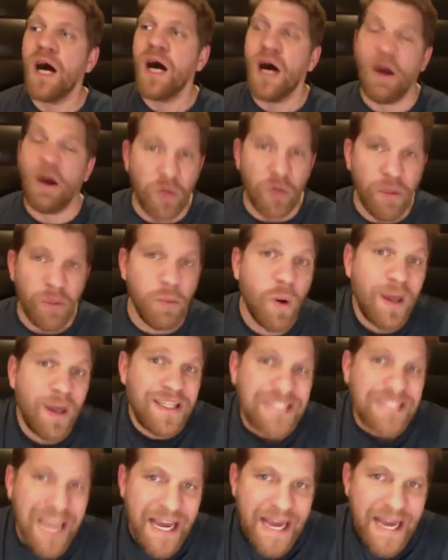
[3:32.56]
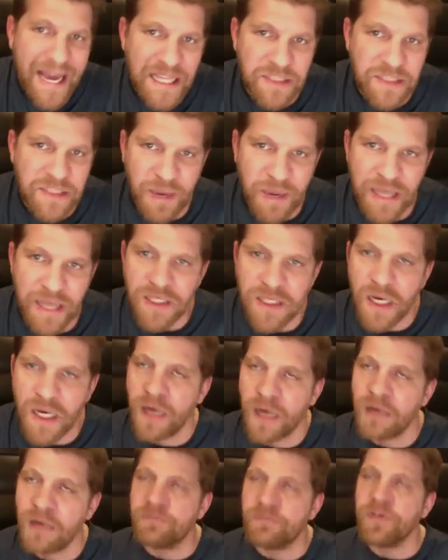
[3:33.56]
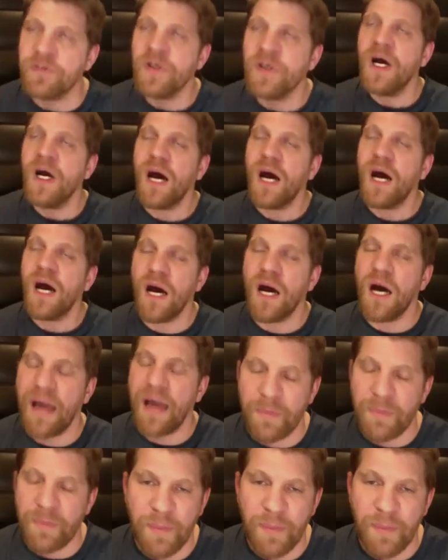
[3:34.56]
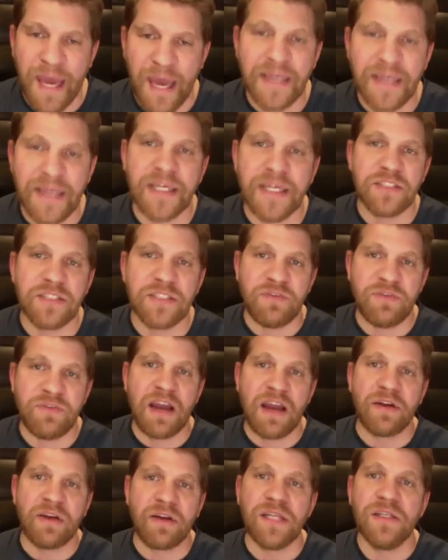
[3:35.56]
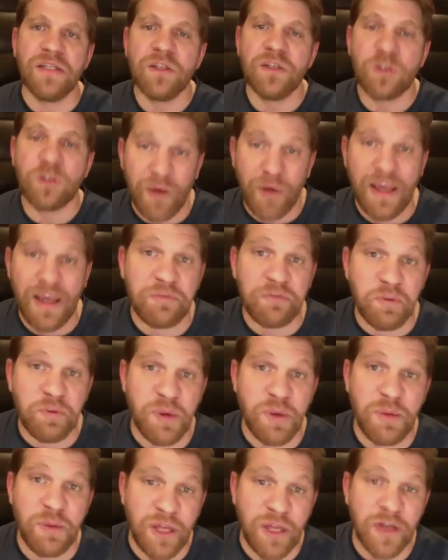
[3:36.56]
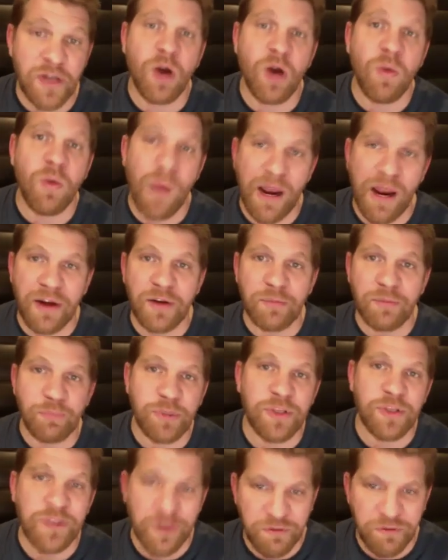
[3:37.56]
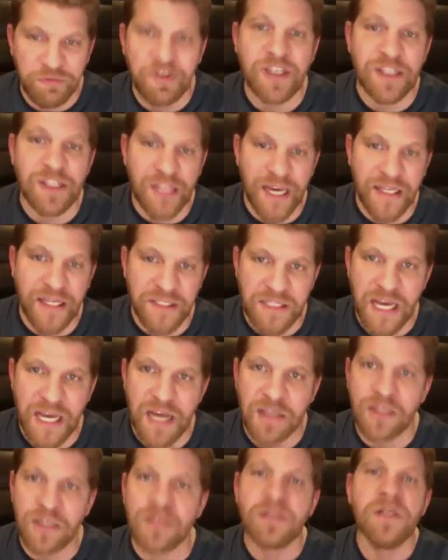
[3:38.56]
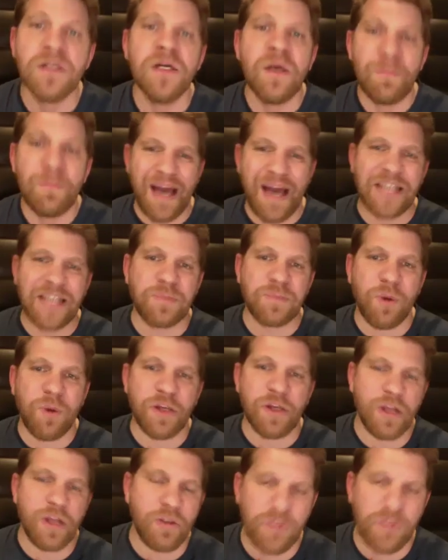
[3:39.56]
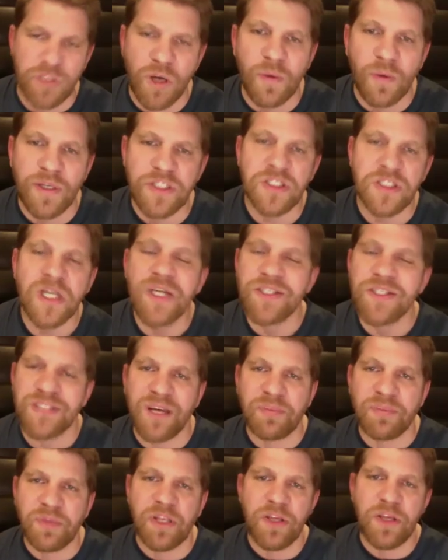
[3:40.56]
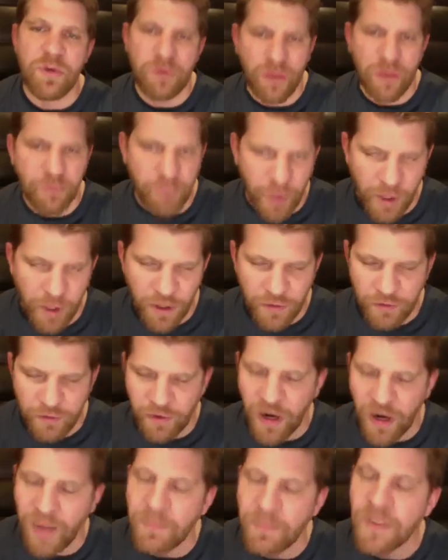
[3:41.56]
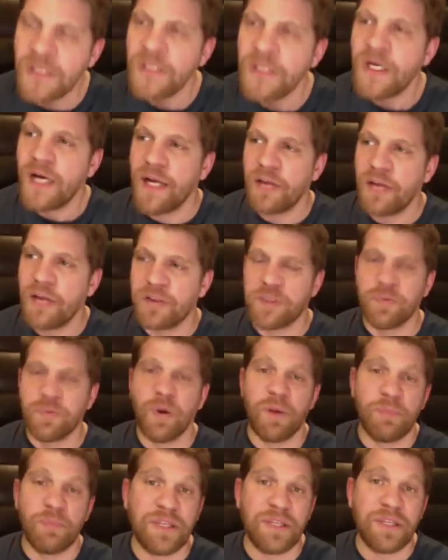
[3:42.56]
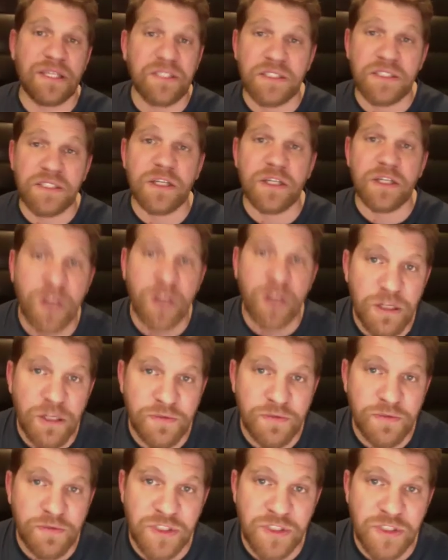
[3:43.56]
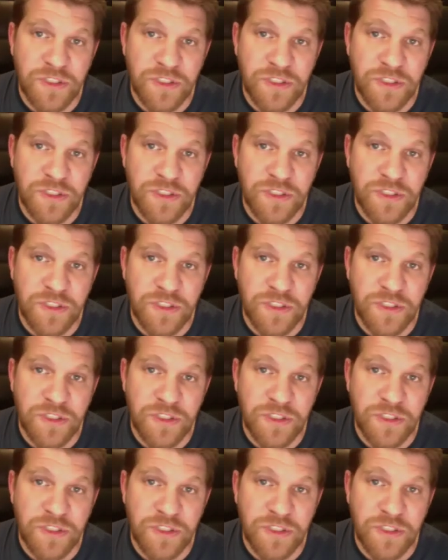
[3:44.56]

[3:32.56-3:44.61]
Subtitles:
or the Muay Thai aspect of MMA is very great for people that know where to put their feet, like soccer, basketball. There's always something you can pull from another sport. But this is an encouragement for